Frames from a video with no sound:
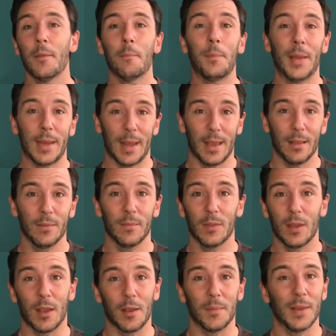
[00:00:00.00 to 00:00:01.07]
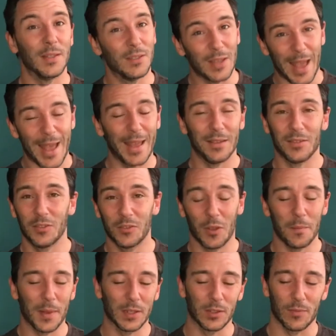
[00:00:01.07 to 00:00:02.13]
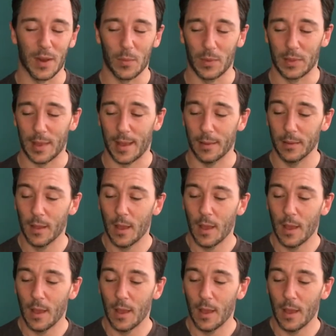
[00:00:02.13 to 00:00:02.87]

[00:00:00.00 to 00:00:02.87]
bin it. It's your head. Don't mess around with that.